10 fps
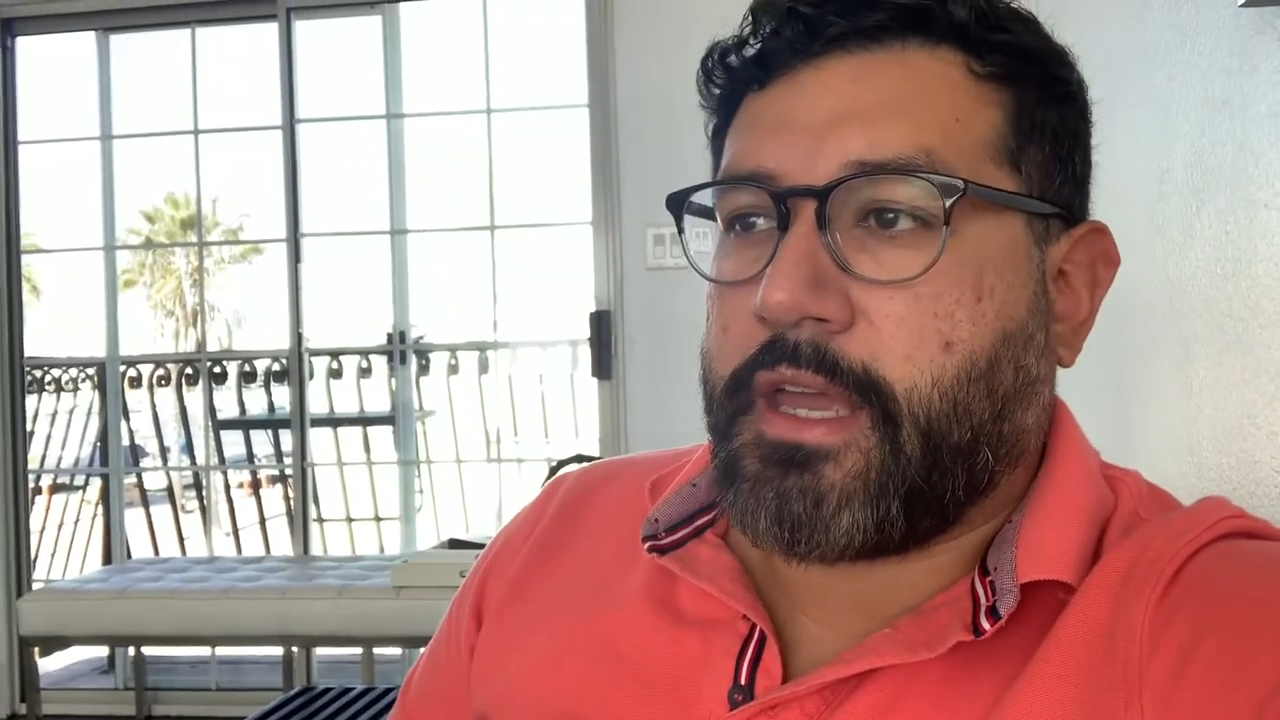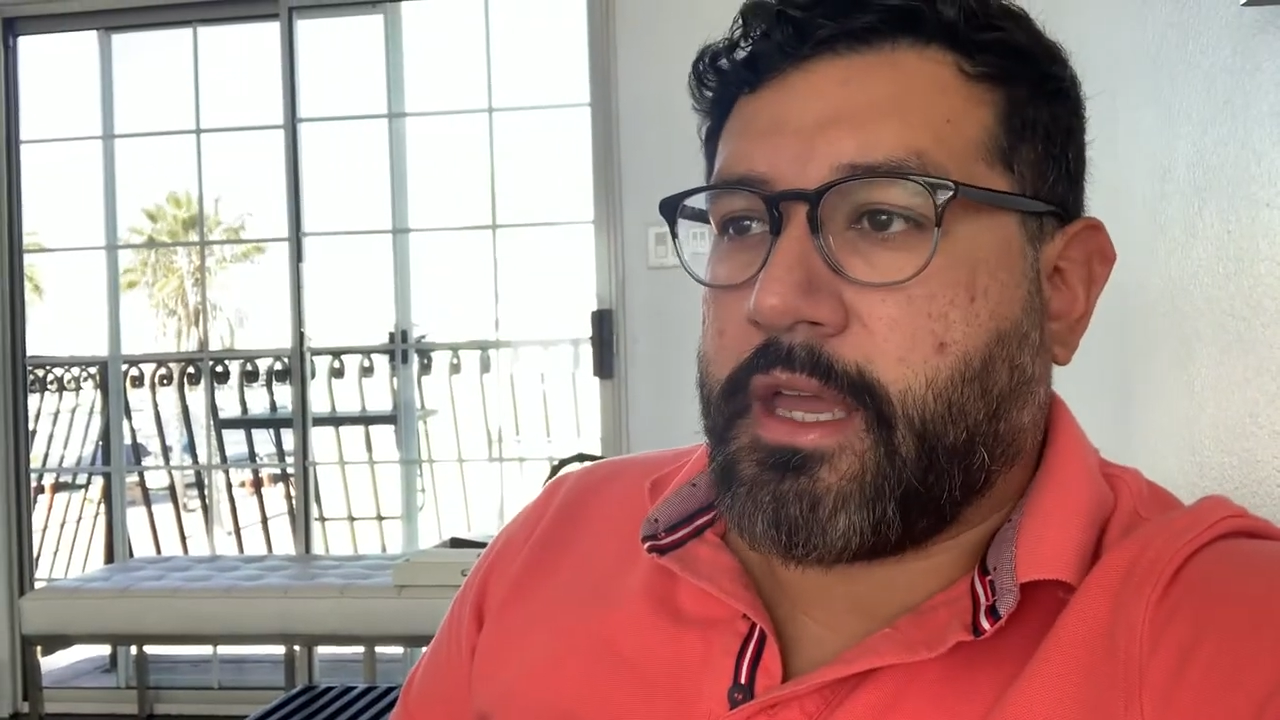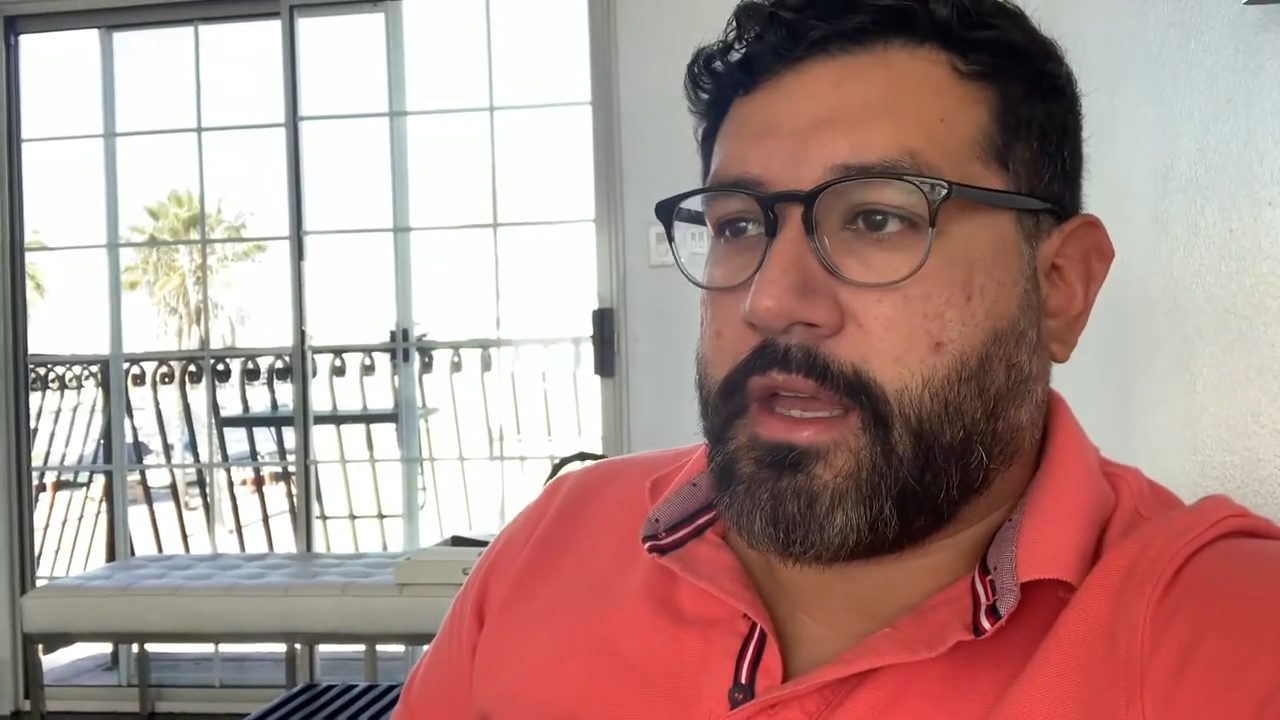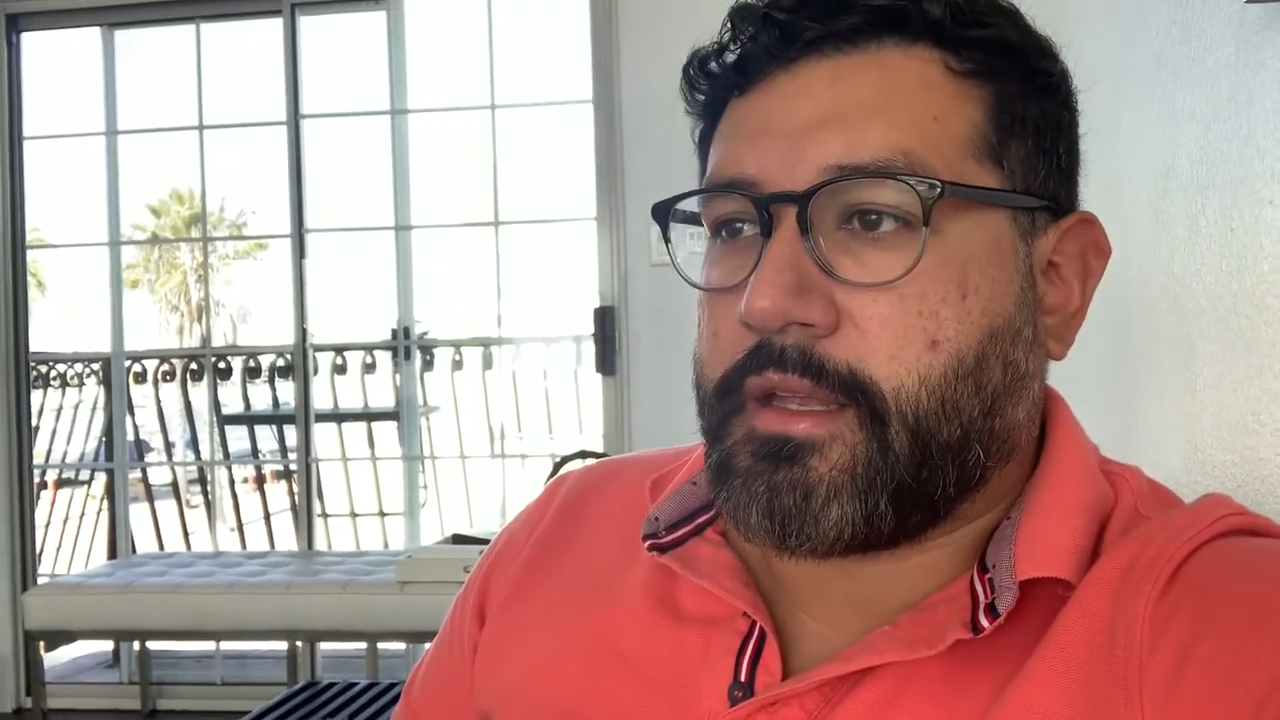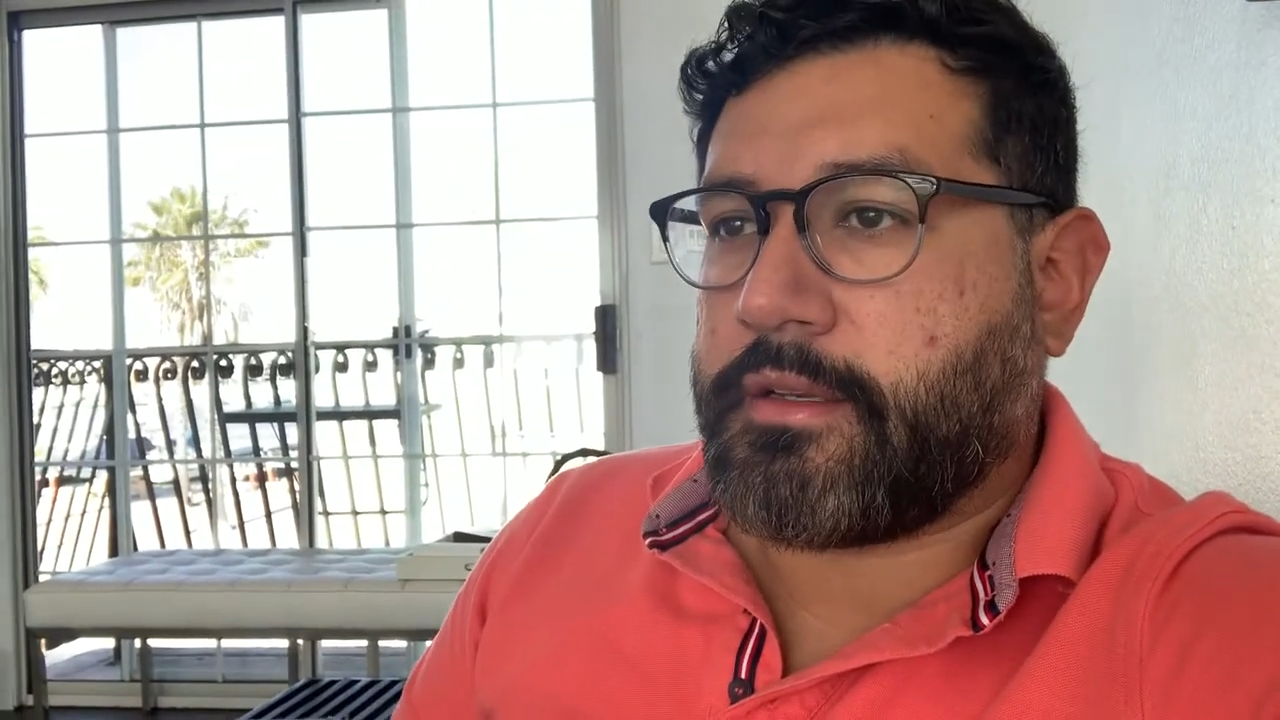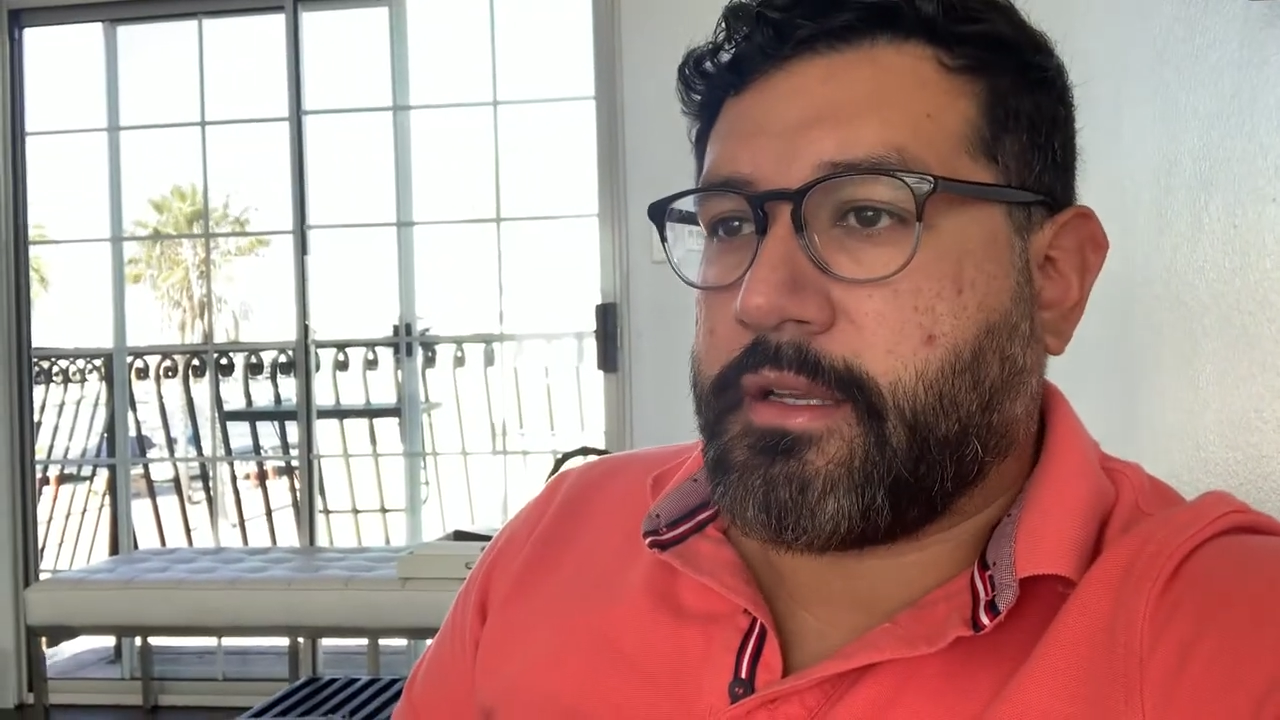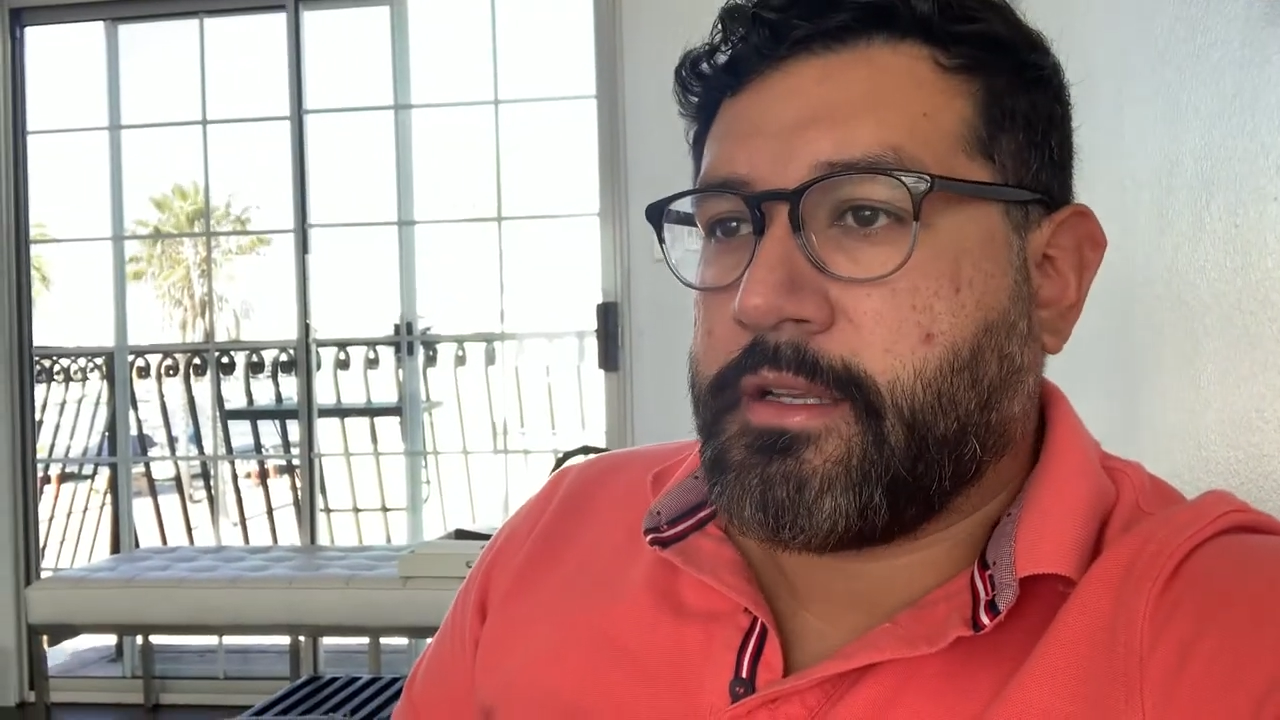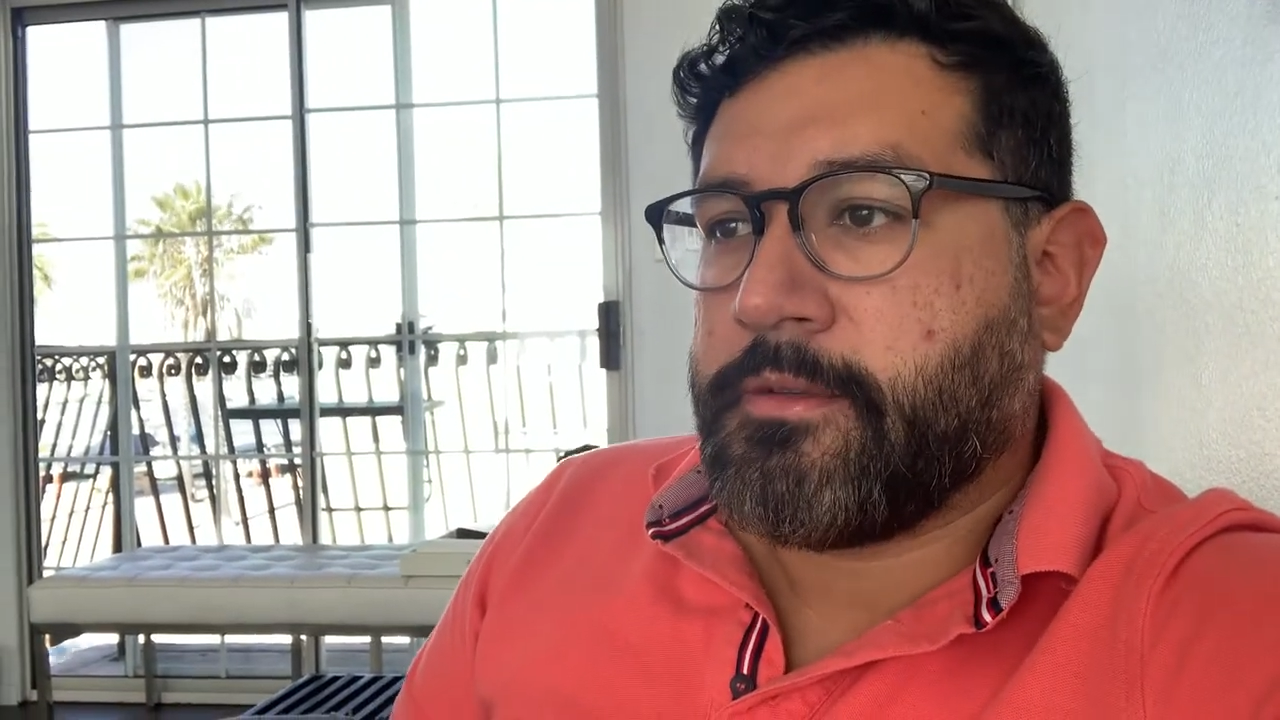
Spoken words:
and